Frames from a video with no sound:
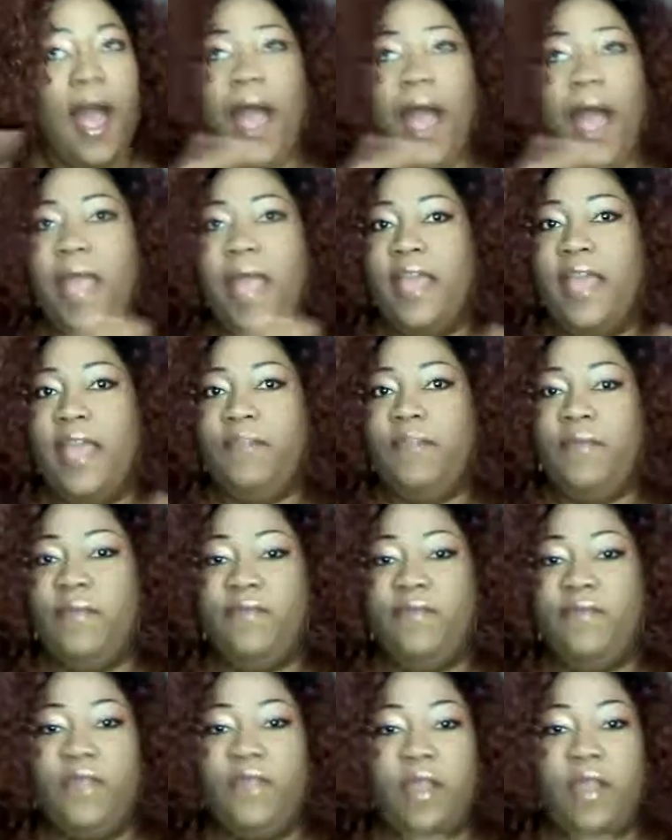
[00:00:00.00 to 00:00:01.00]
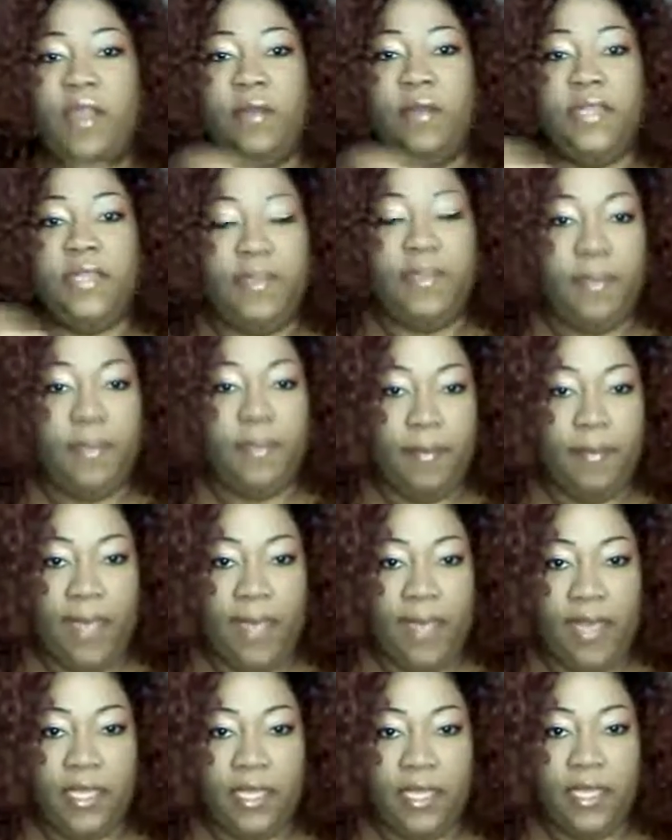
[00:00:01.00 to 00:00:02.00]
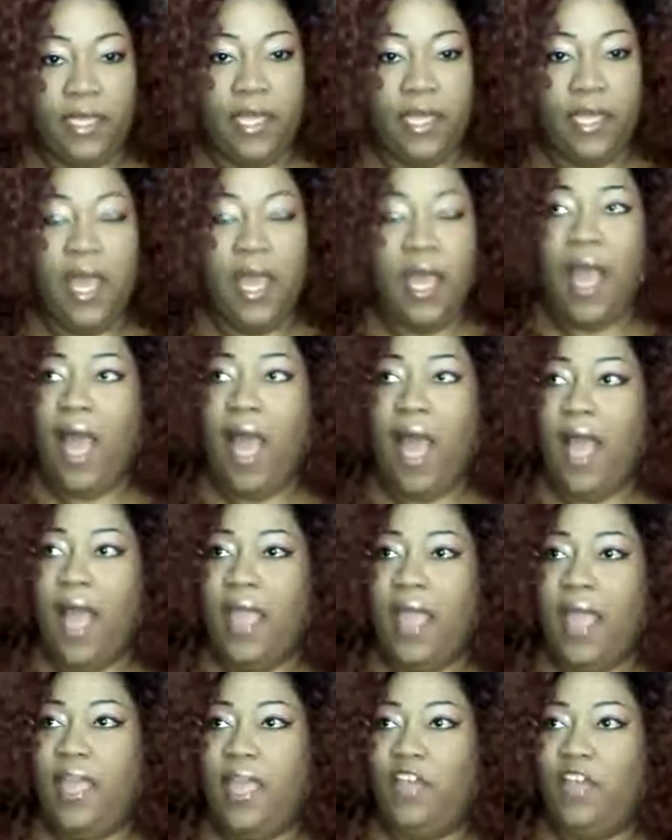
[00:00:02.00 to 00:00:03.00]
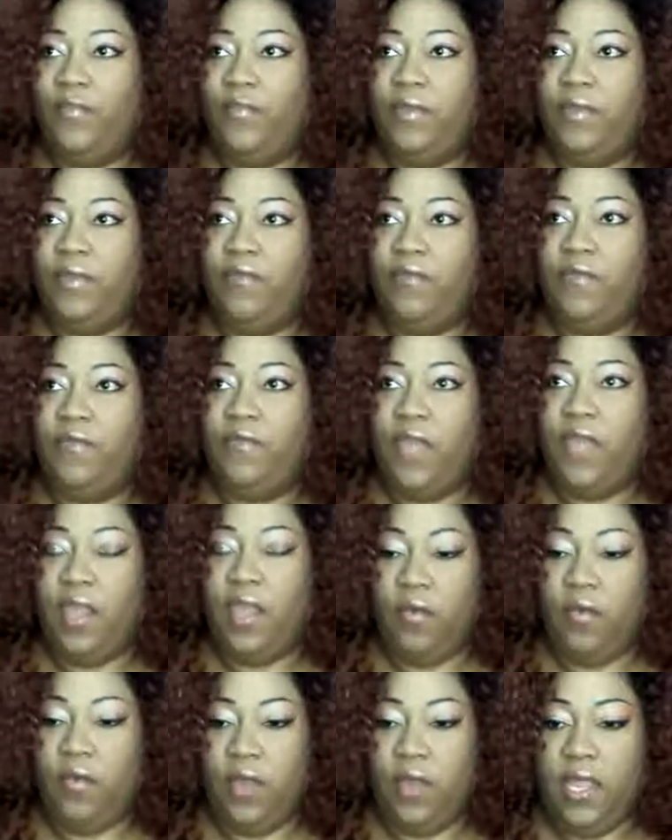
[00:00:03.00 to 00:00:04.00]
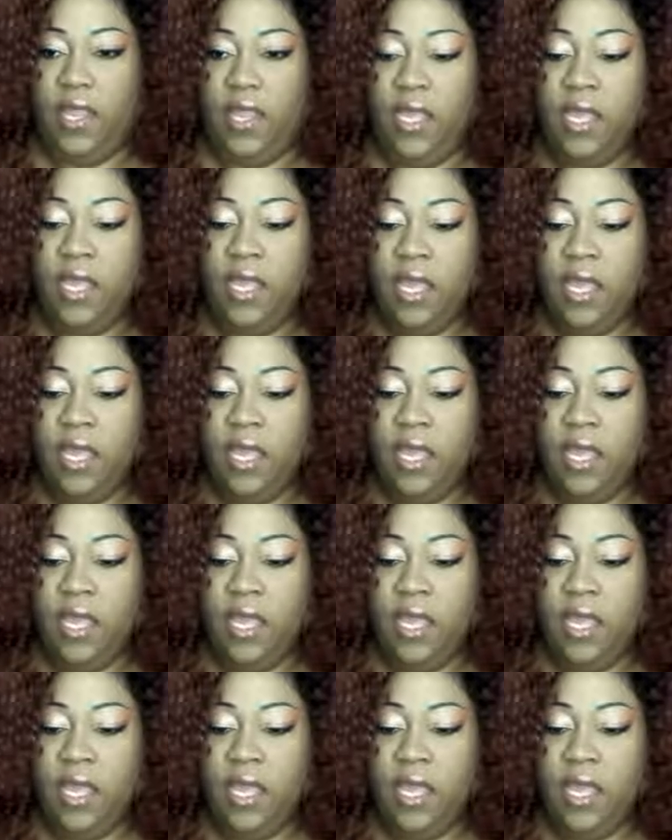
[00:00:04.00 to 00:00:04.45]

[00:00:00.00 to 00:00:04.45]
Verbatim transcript: i have been very diplomatic i have been very